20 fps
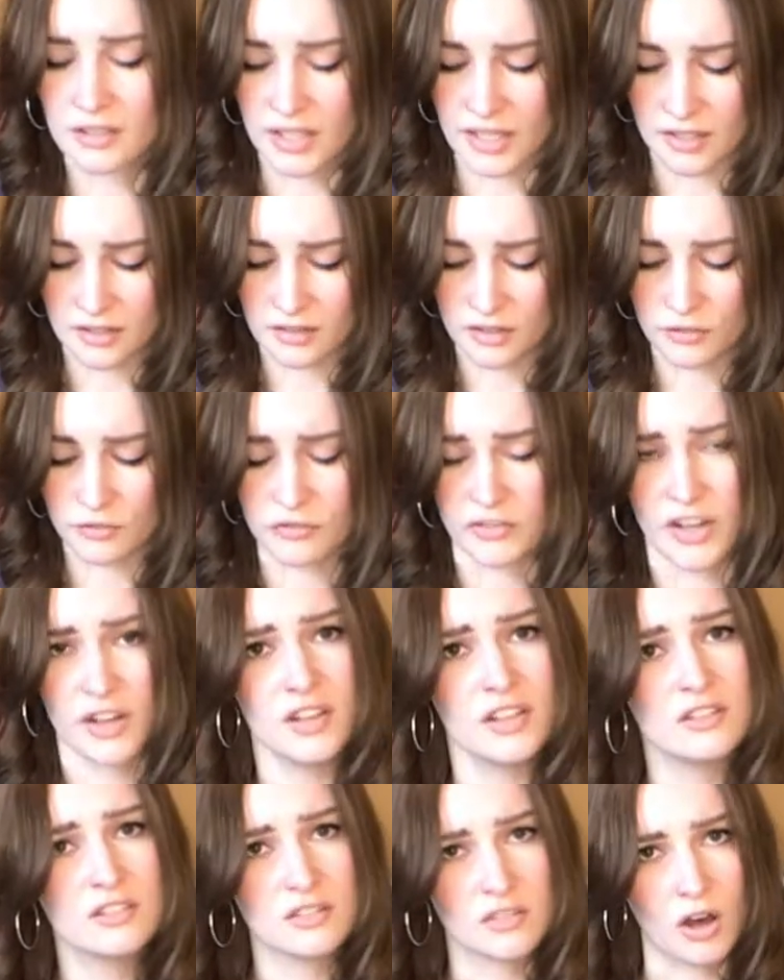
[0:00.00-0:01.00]
Like they're
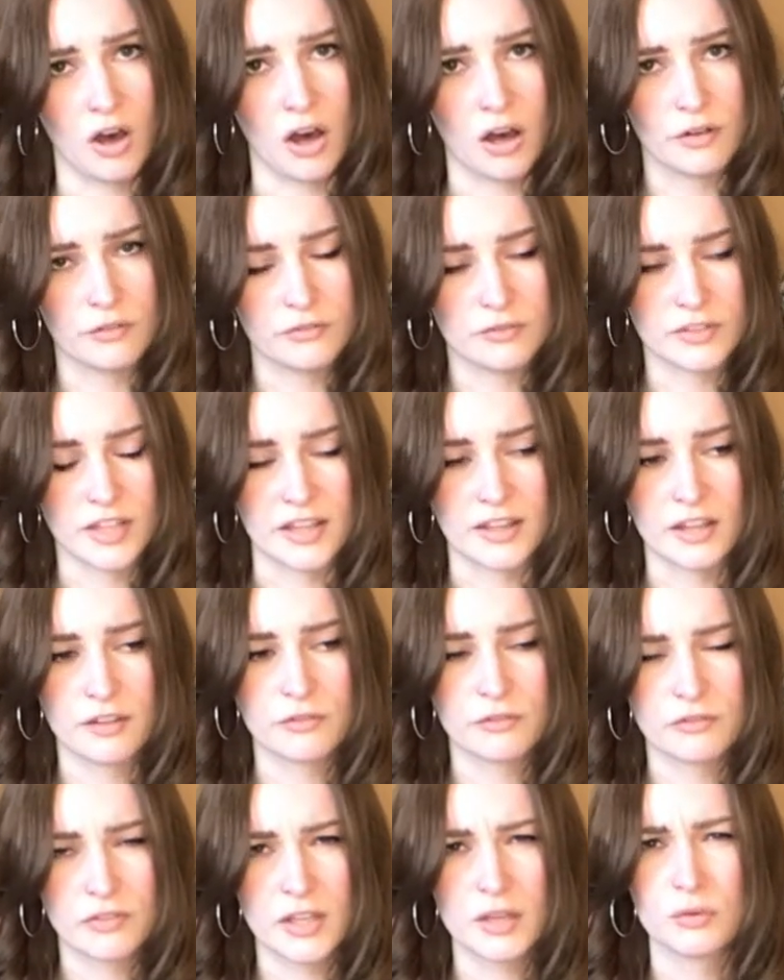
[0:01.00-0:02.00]
very soft and they
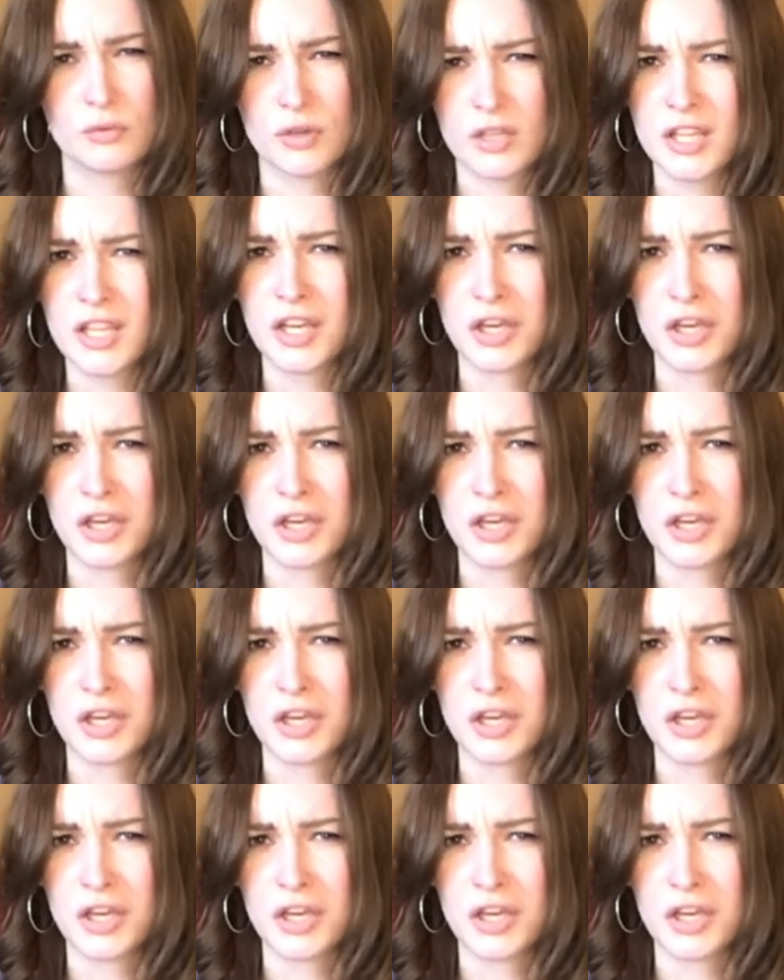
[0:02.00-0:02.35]
fit really